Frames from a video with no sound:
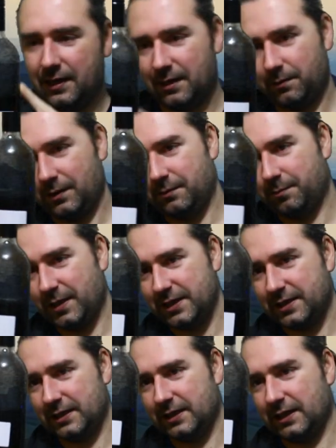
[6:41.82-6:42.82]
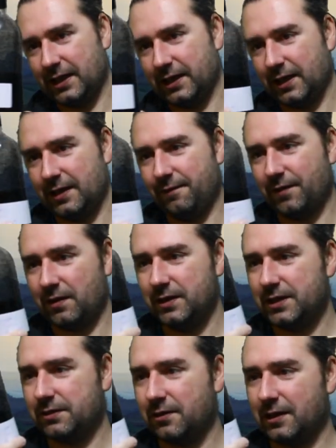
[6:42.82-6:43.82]
well, basically like a very
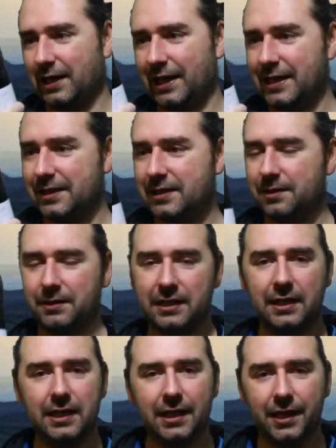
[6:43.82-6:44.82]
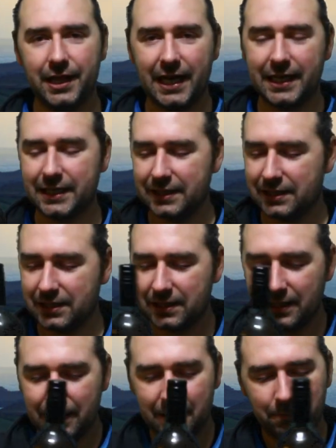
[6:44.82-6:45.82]
strong glaze to it. That is
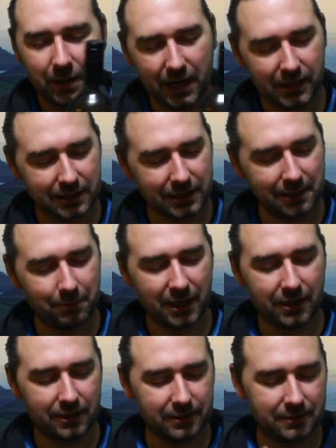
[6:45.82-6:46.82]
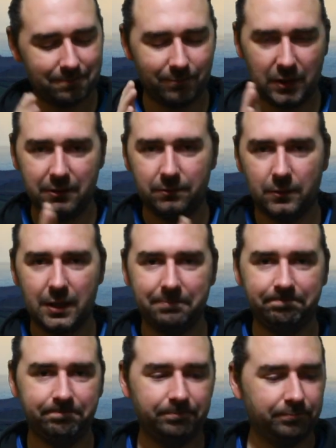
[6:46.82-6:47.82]
partially because, well,
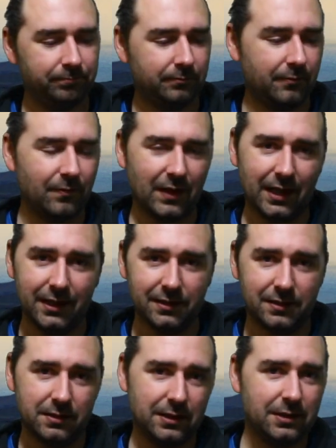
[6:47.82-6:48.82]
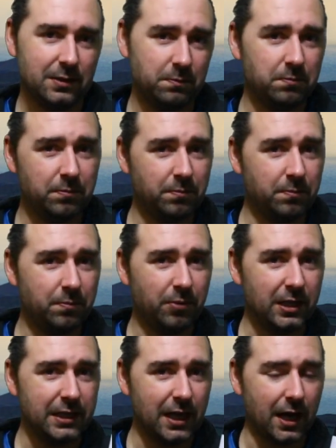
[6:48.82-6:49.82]
one, it's
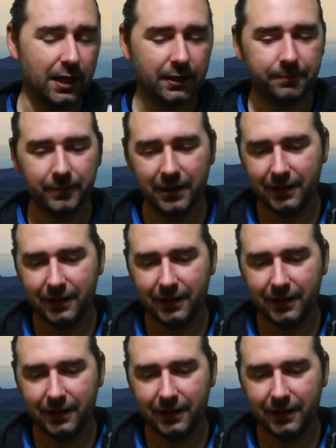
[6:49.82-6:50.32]
pretty dark.